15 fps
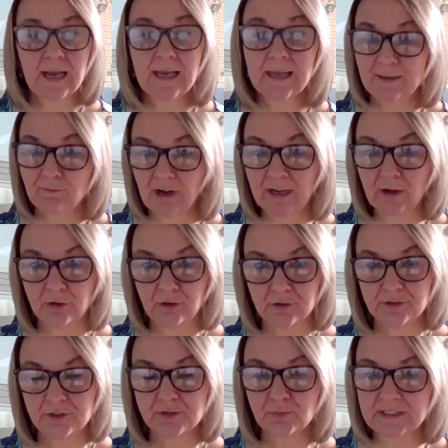And keep
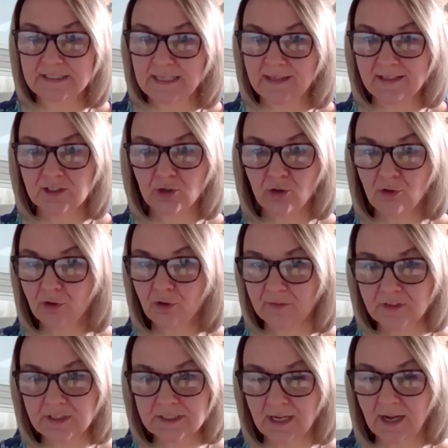records. We say this all
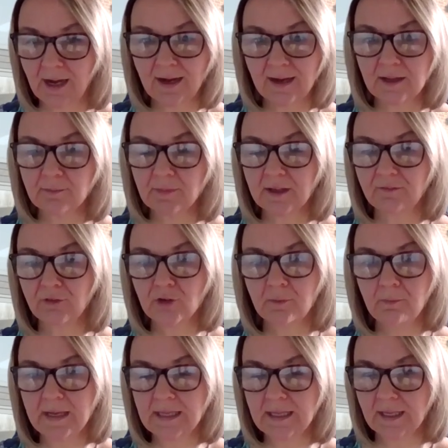of the time. If
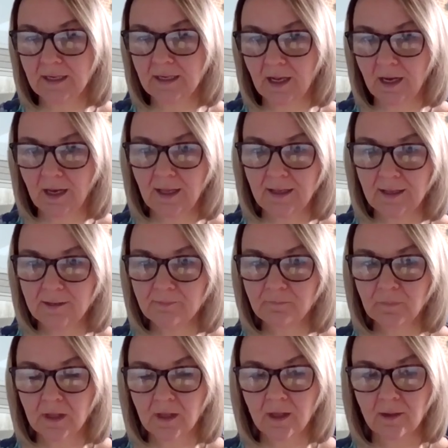you're making a claim